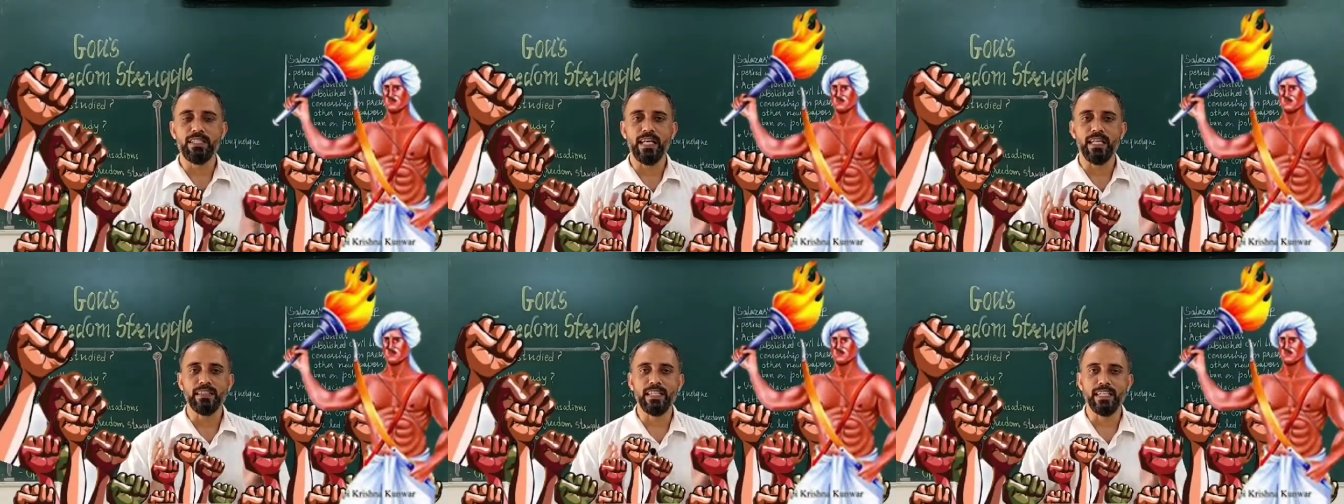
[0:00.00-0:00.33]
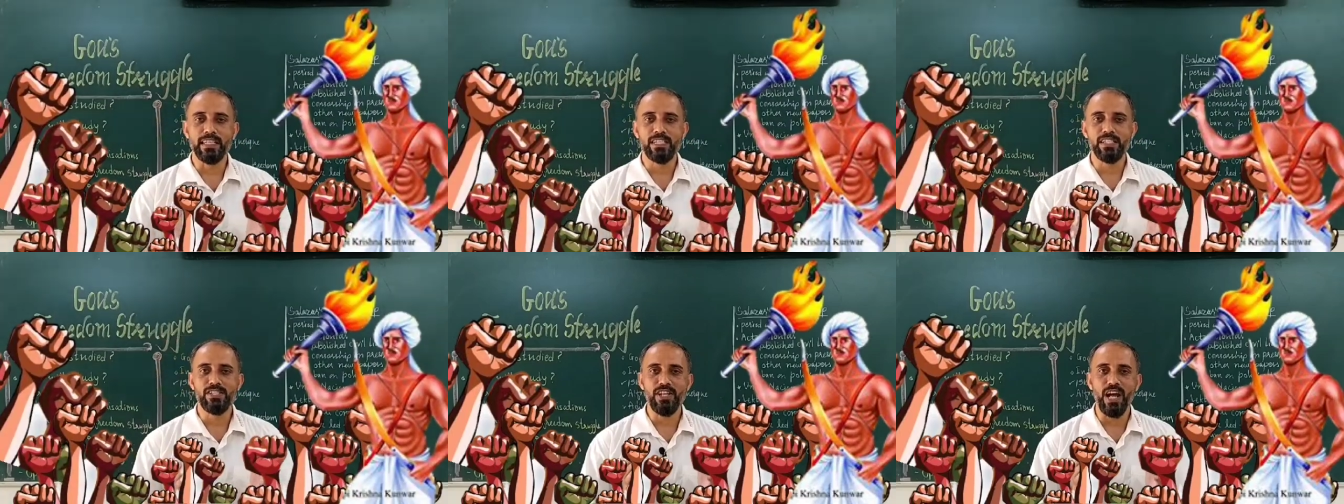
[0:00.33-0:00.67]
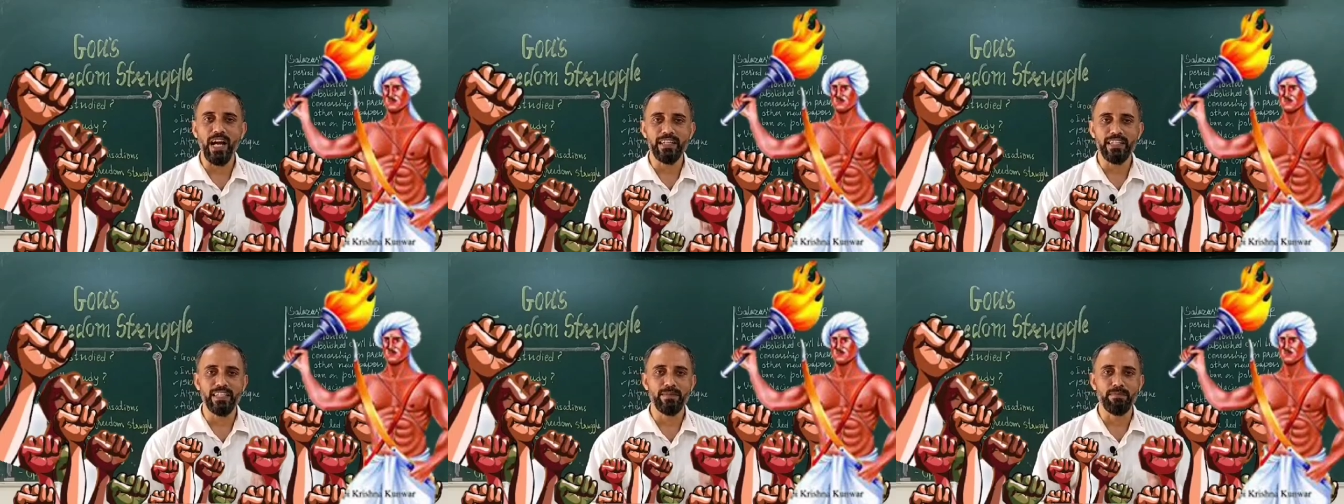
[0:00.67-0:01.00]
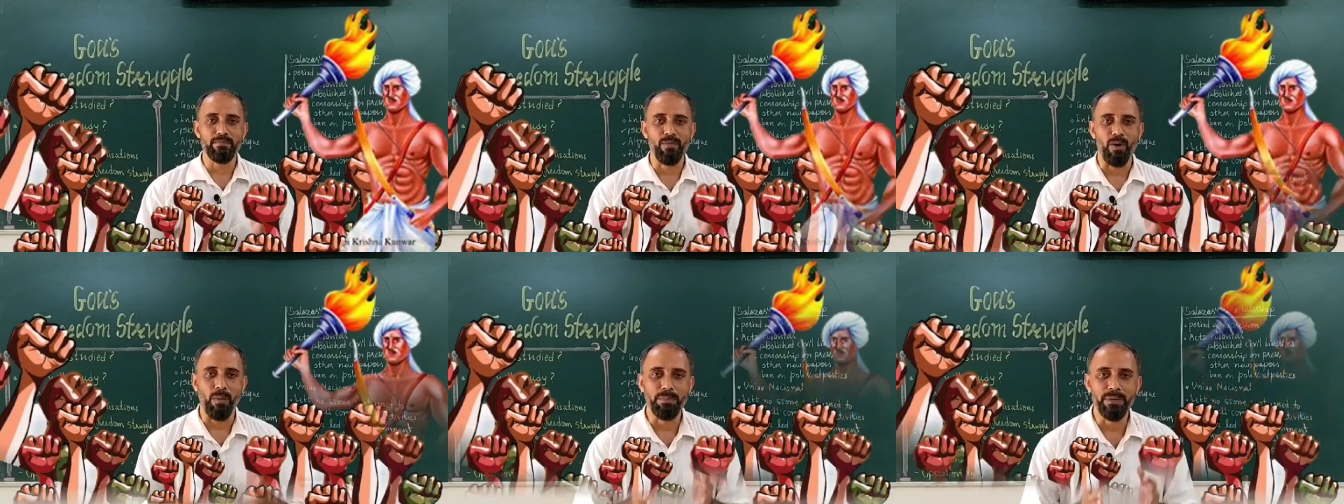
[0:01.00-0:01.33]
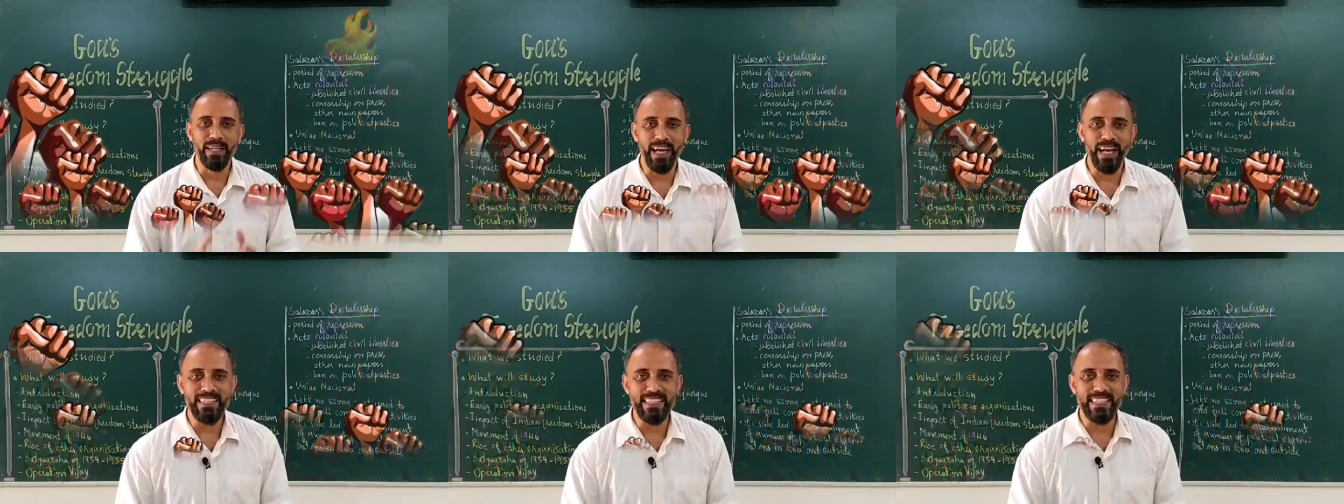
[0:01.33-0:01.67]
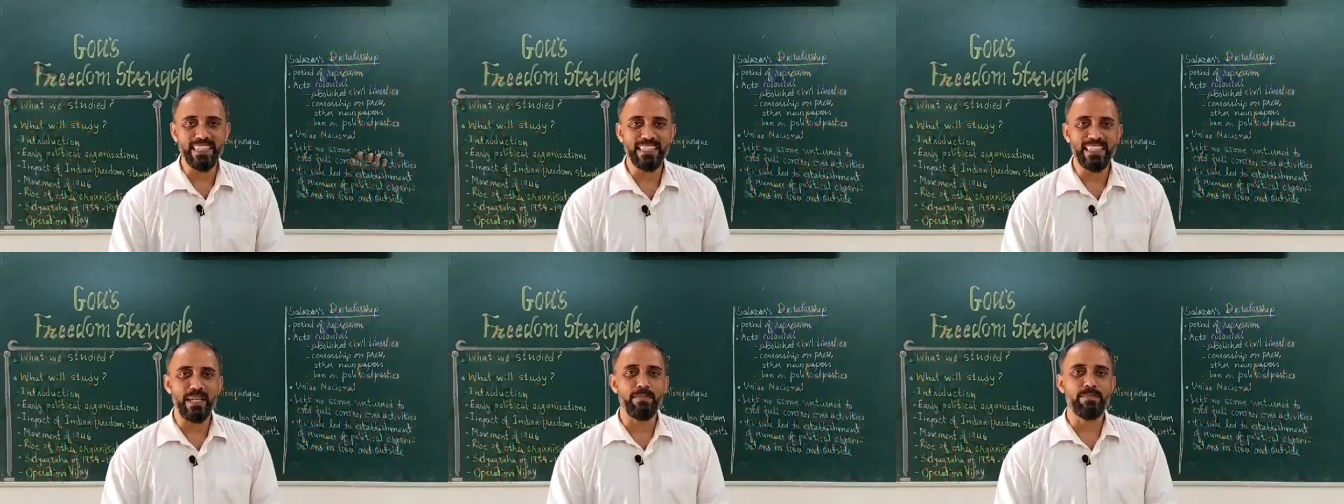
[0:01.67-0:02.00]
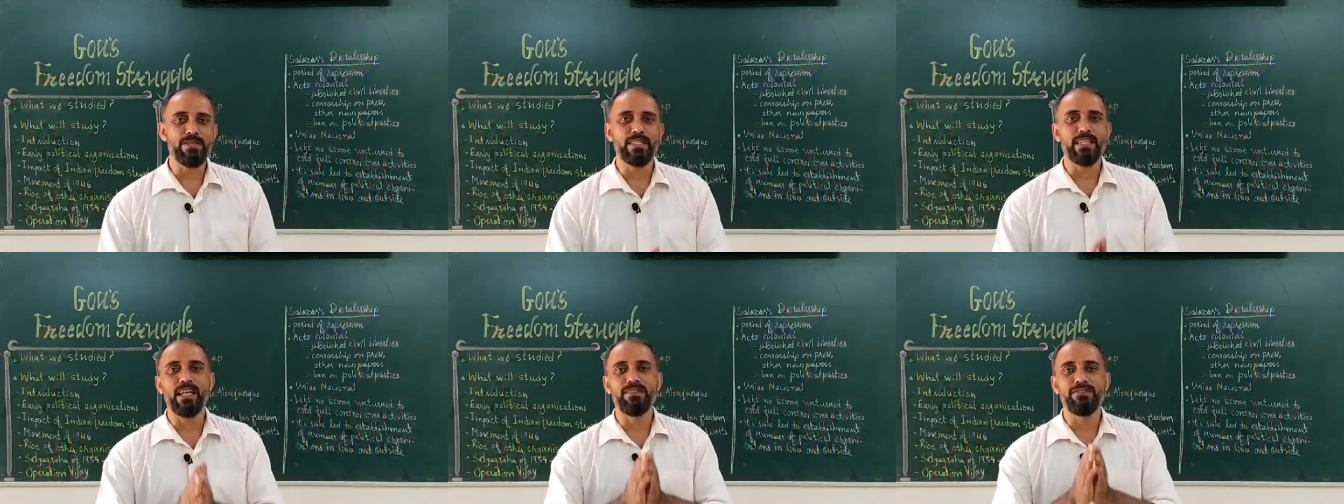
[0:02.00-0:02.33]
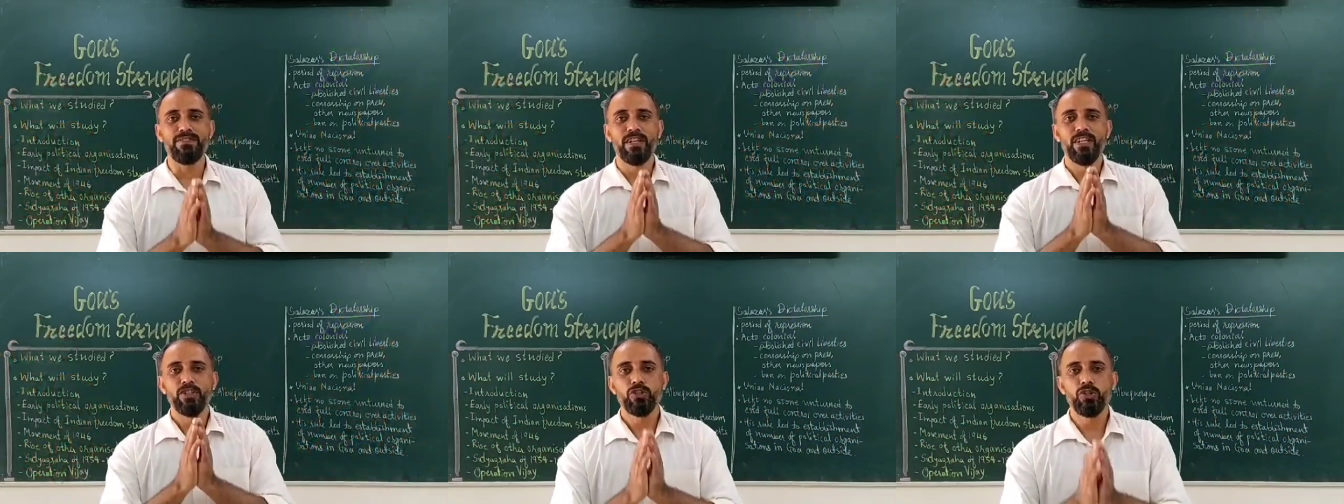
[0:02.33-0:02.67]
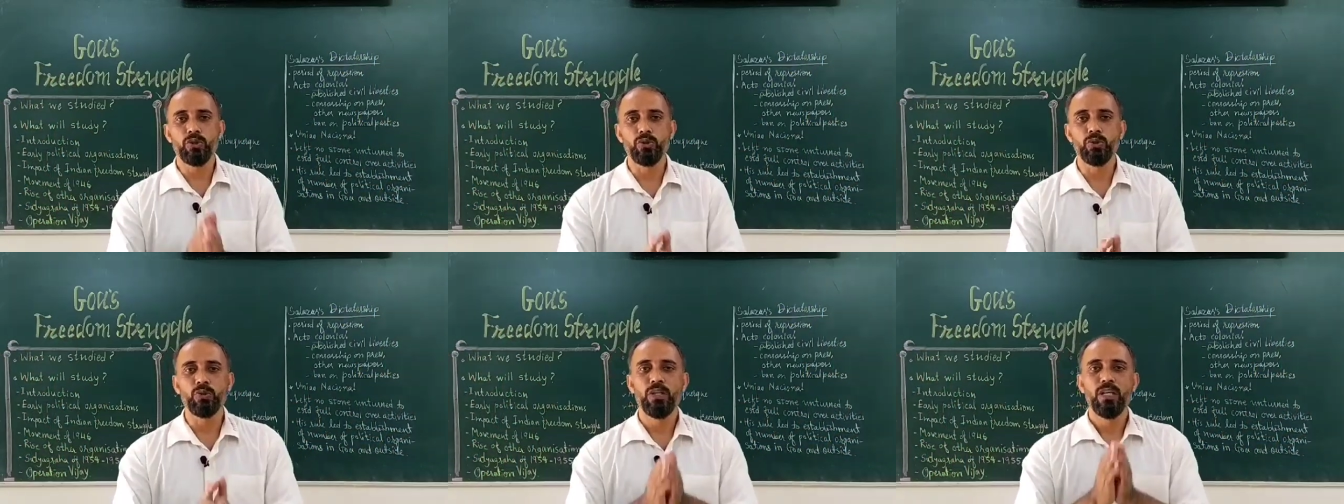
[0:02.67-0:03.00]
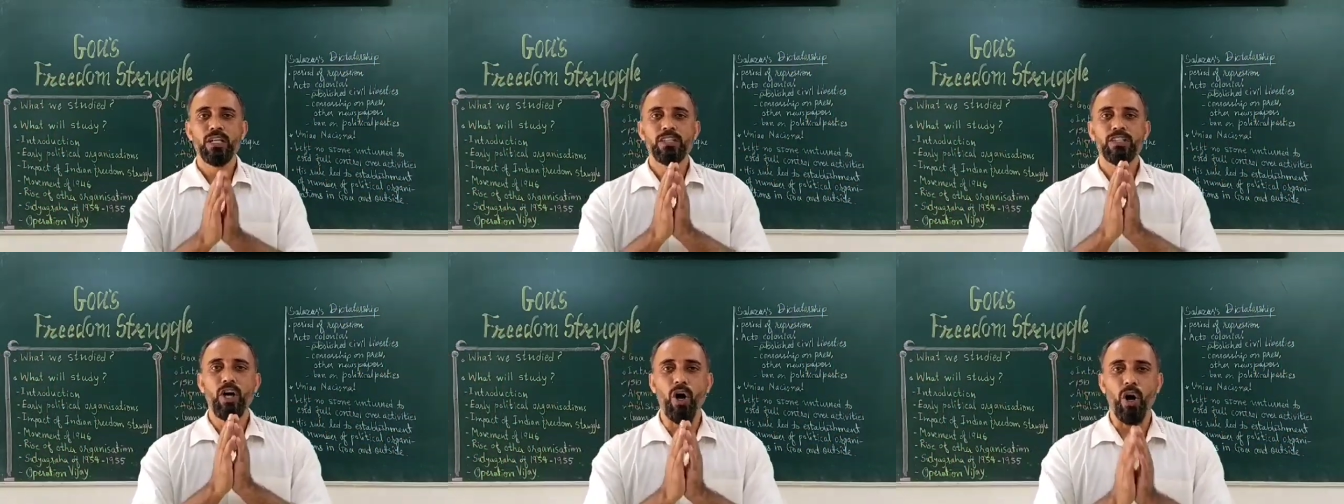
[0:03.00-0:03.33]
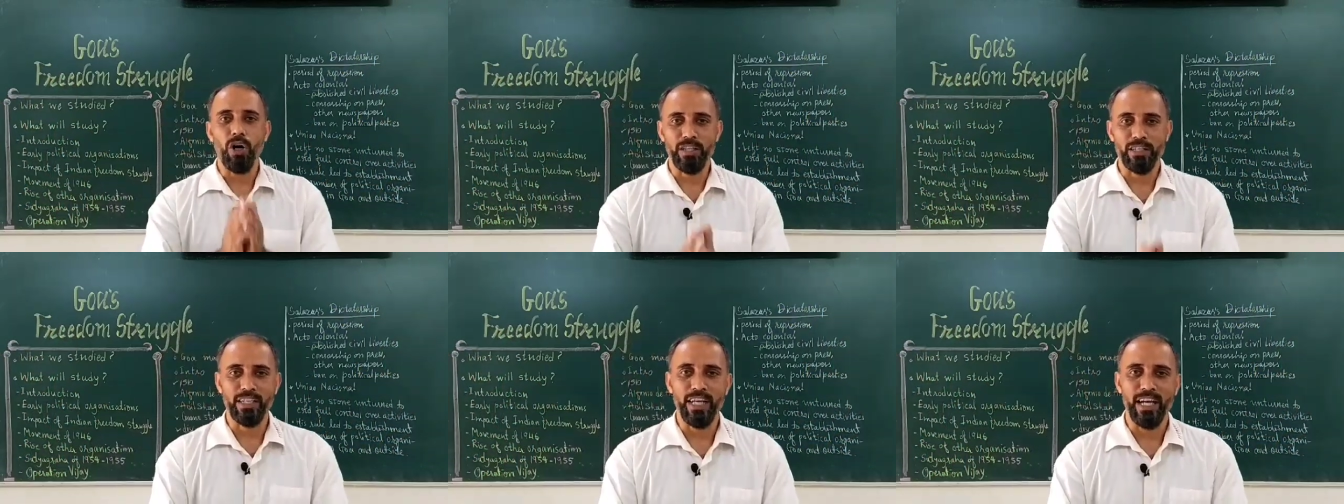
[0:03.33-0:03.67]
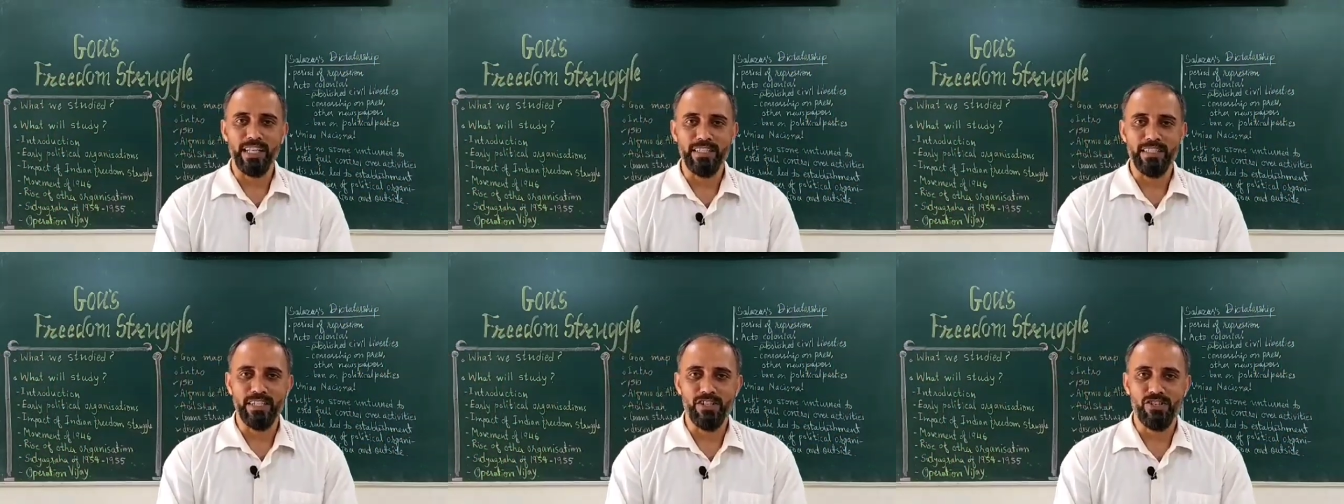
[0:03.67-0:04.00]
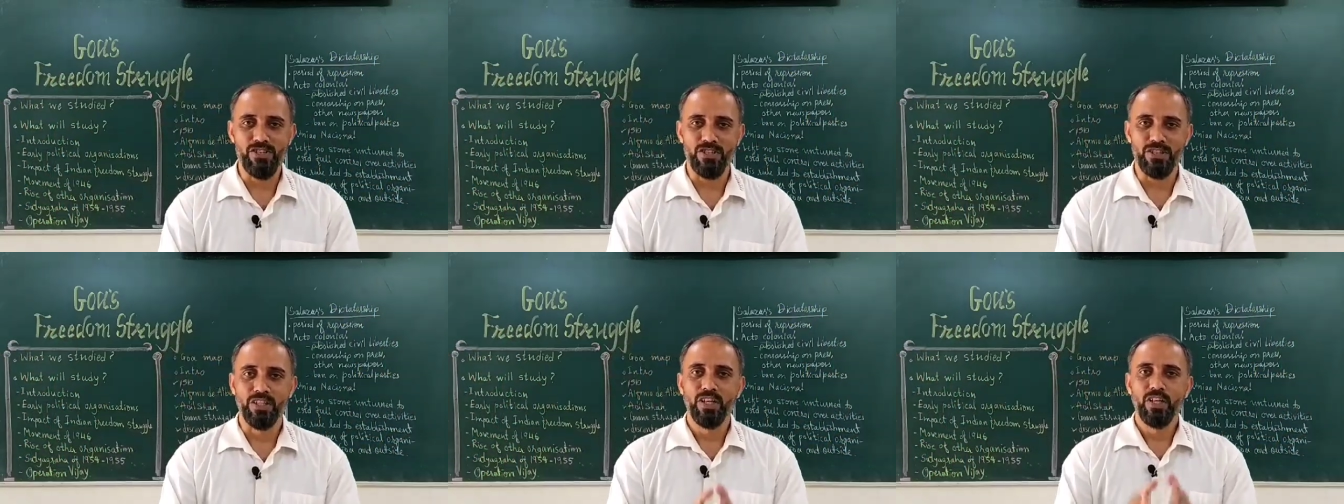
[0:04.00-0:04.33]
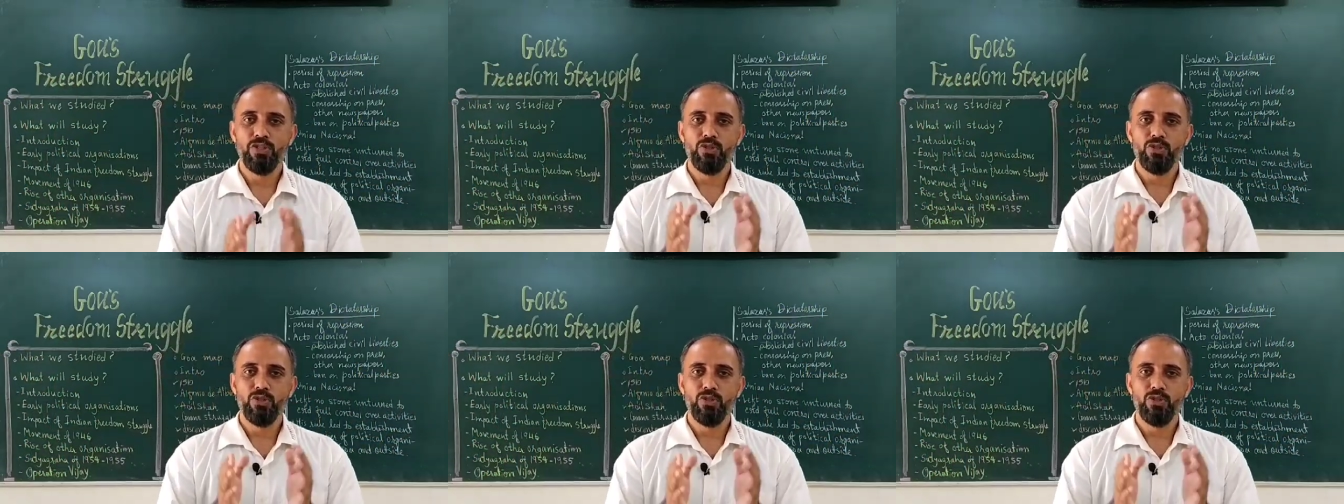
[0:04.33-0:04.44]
and they started mobilizing themselves through the organization.